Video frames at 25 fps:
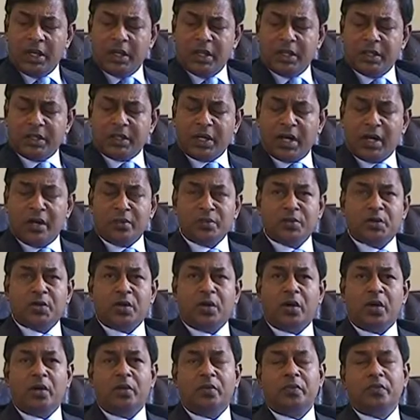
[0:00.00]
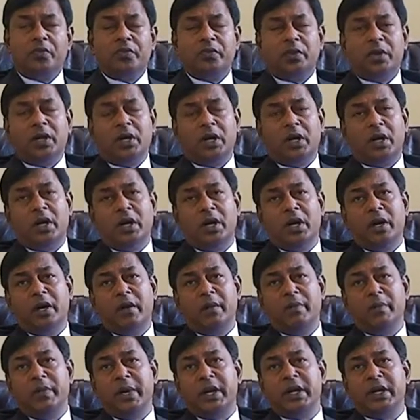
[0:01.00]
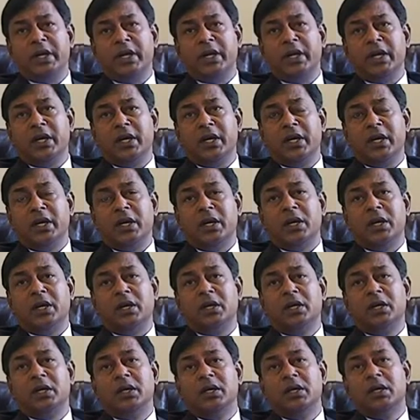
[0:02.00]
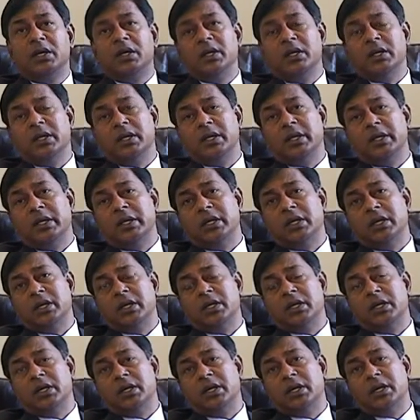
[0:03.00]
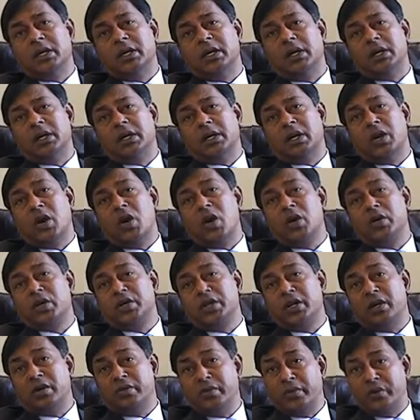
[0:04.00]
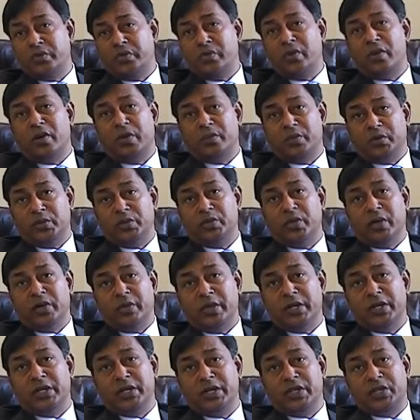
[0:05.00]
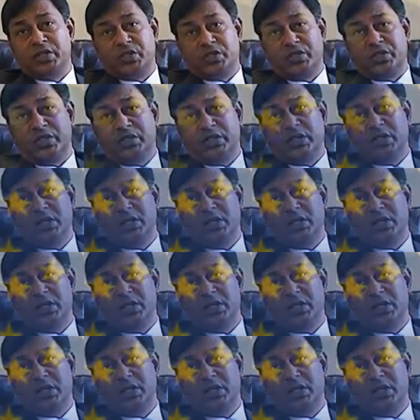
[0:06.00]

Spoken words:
in terms of making a long-term reform to our industry.